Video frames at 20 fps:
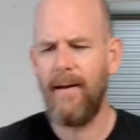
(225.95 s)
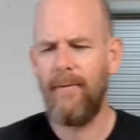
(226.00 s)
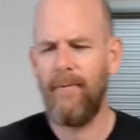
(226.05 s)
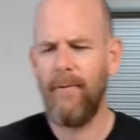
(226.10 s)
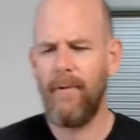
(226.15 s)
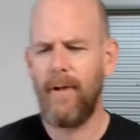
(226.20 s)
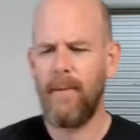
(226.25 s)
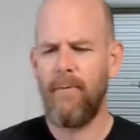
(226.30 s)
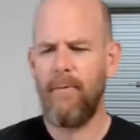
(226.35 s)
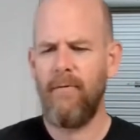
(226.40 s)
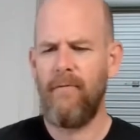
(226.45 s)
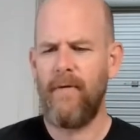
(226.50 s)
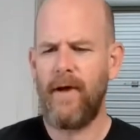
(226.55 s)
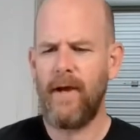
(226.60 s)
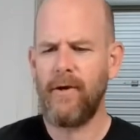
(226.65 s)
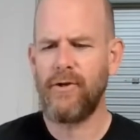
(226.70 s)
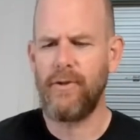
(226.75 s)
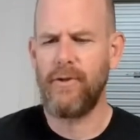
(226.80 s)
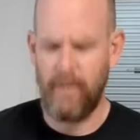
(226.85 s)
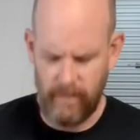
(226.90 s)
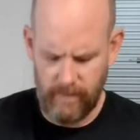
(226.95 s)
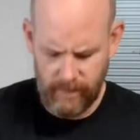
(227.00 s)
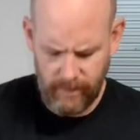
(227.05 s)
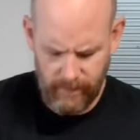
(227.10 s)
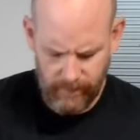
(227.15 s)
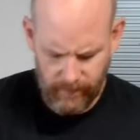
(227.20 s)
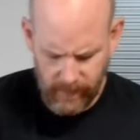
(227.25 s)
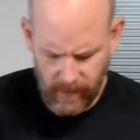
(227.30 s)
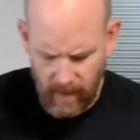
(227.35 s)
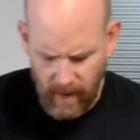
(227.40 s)
We're like professional.
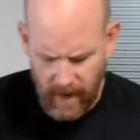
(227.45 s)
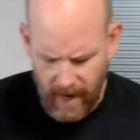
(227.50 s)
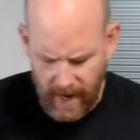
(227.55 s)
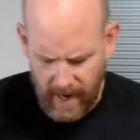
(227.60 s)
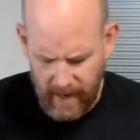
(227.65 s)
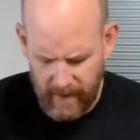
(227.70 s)
All right.